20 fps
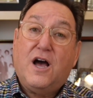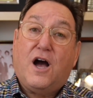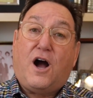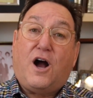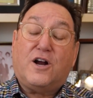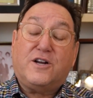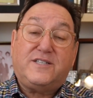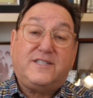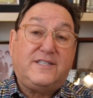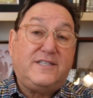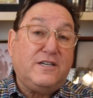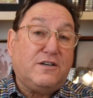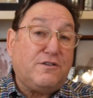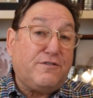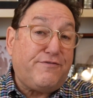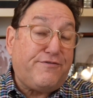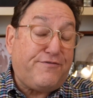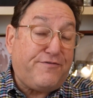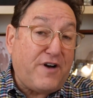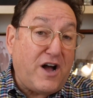are still
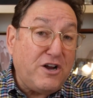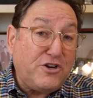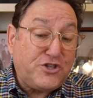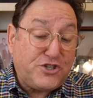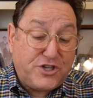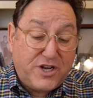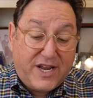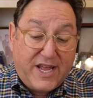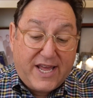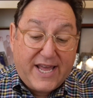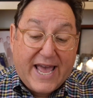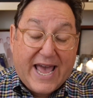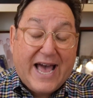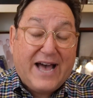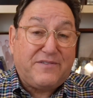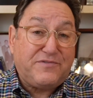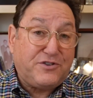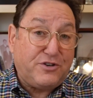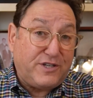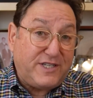functioning
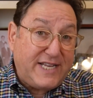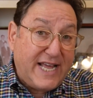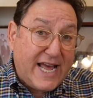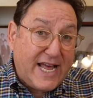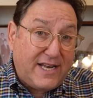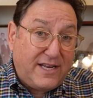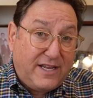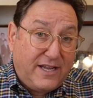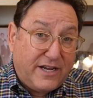after 10